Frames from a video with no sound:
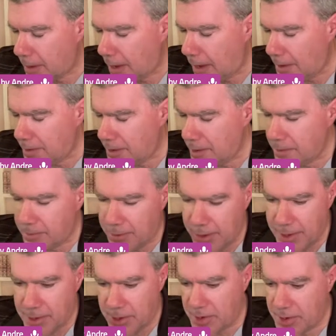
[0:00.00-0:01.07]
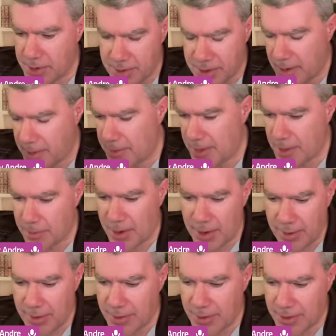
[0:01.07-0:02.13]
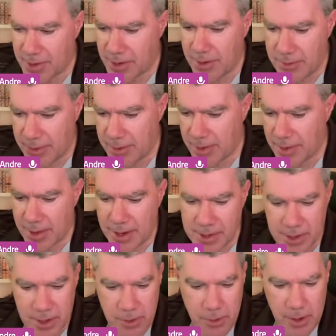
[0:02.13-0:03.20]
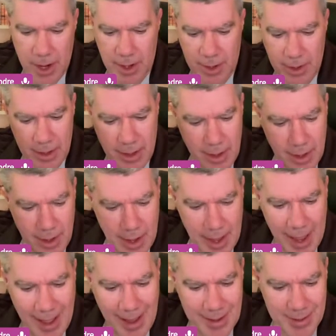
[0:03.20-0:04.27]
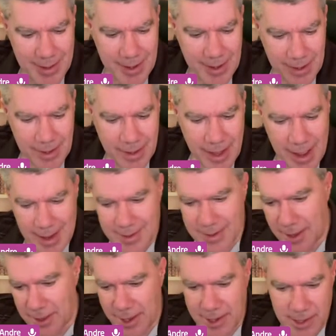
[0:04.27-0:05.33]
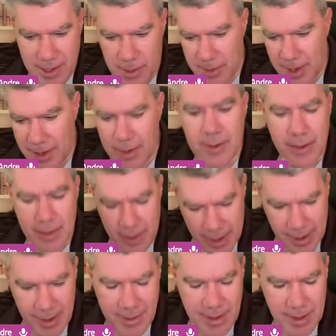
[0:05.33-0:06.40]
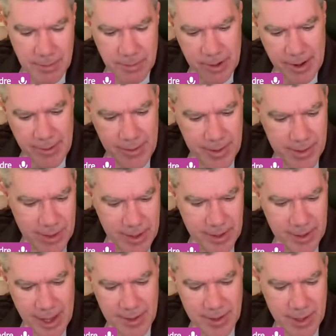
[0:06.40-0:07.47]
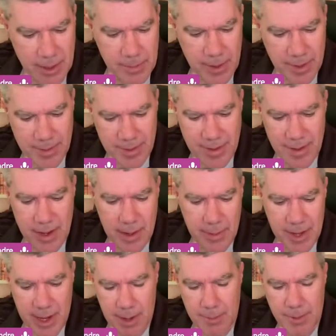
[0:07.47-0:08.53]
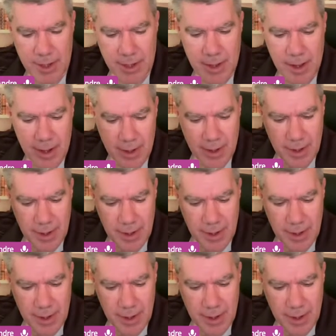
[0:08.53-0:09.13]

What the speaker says: I think Presearch is going to be the better of the two for the next little while as it lasts. I think something else, like I said previously, that something else is going to be coming along